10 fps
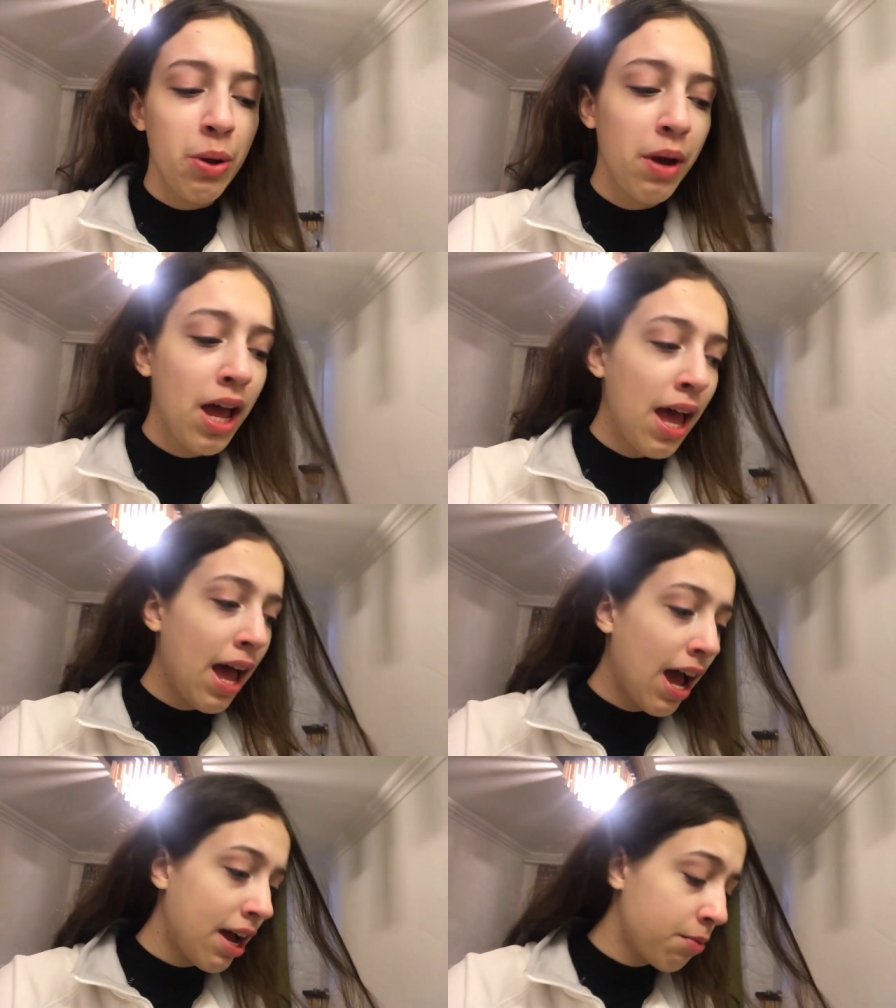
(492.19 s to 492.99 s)
know
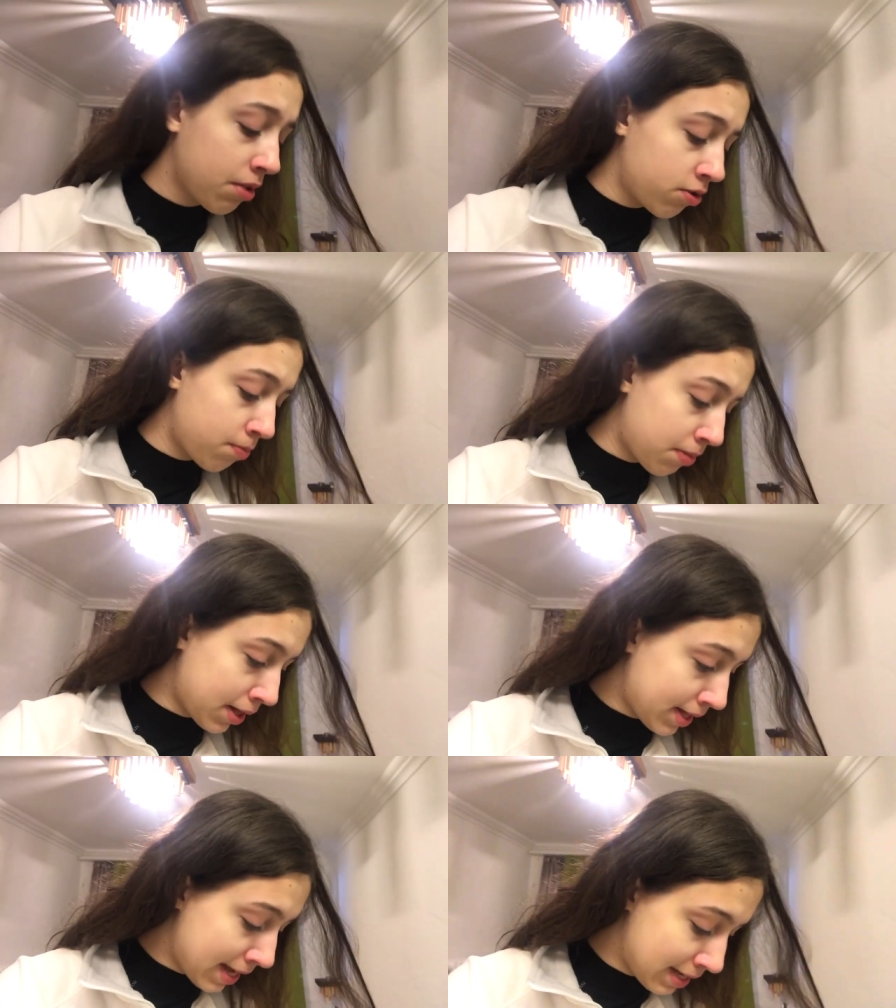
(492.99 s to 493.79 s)
how I'm going to
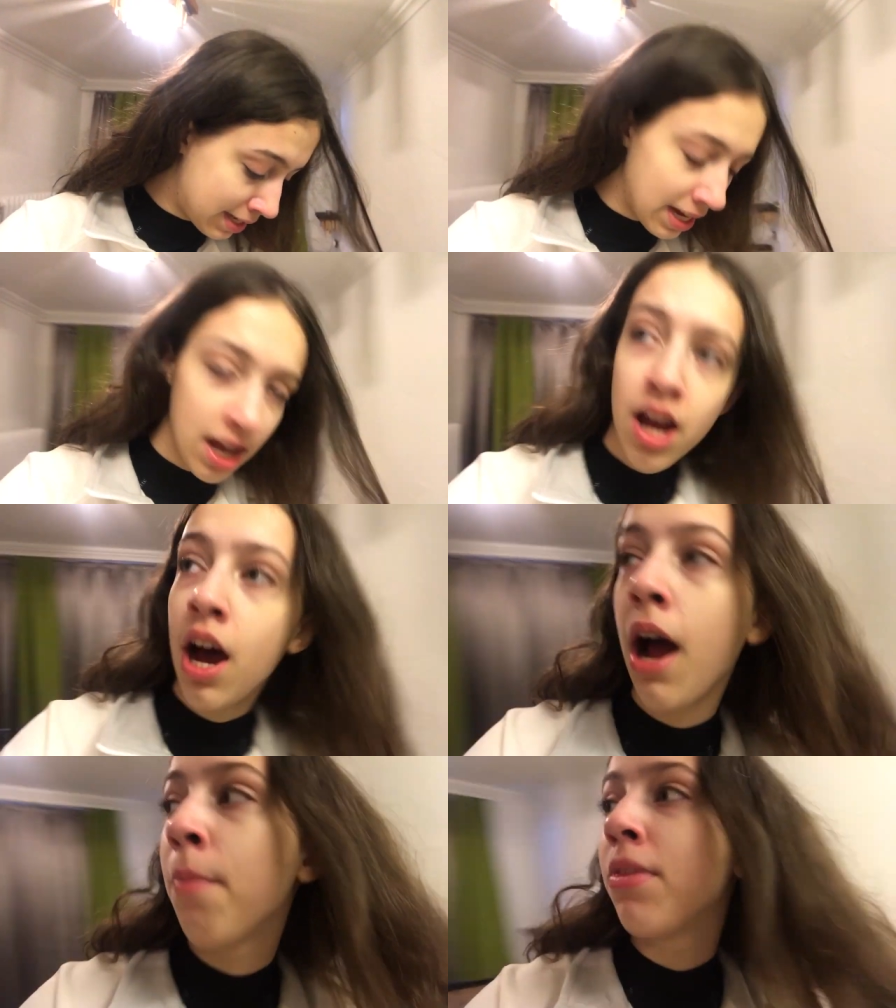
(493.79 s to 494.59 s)
replace it.
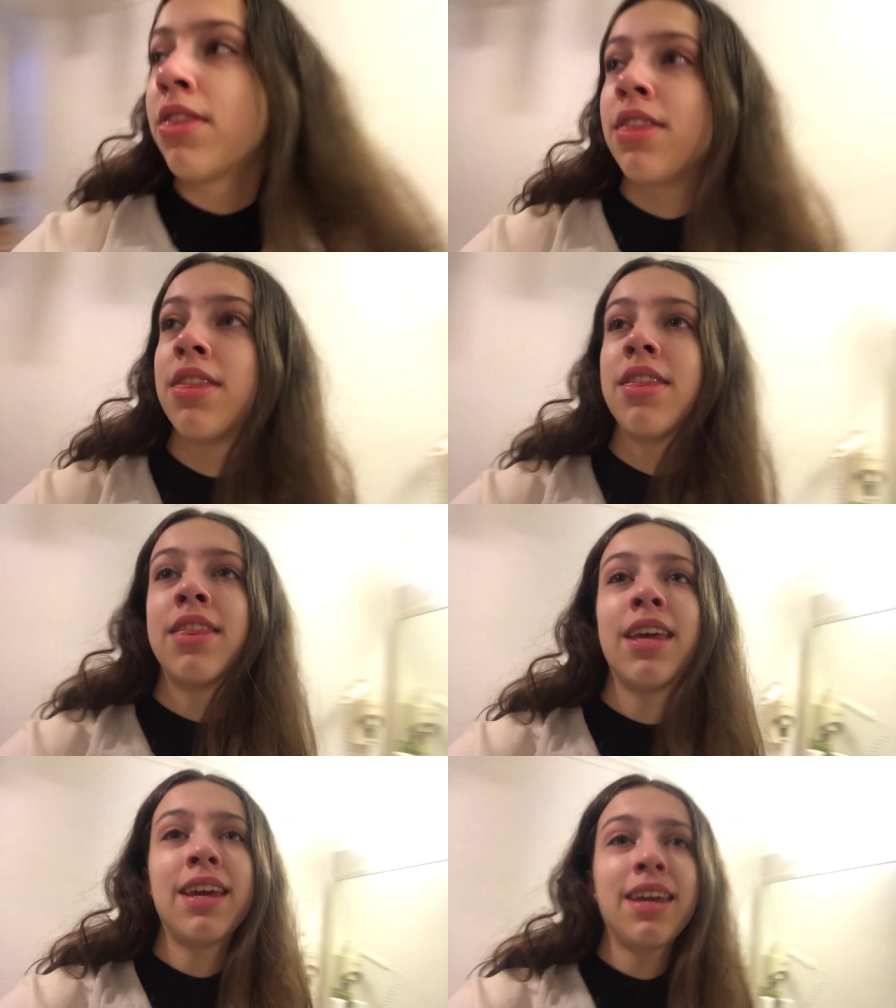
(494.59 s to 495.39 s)
I'm
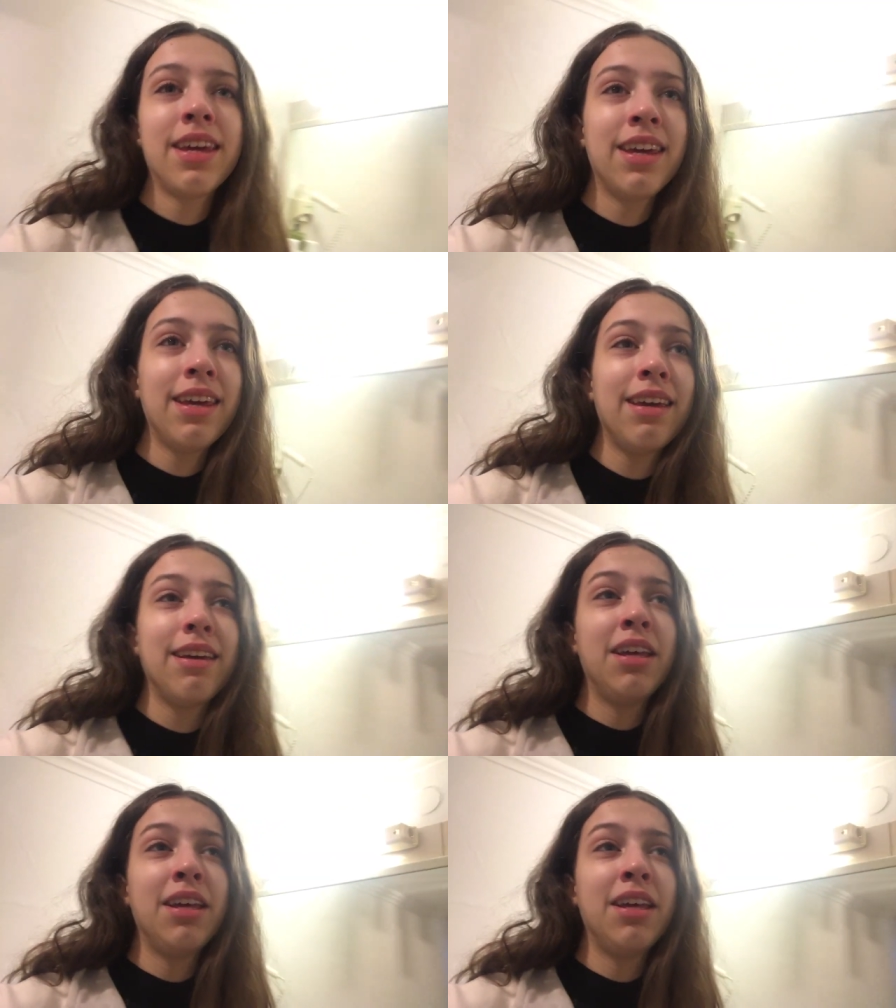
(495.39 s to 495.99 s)
thinking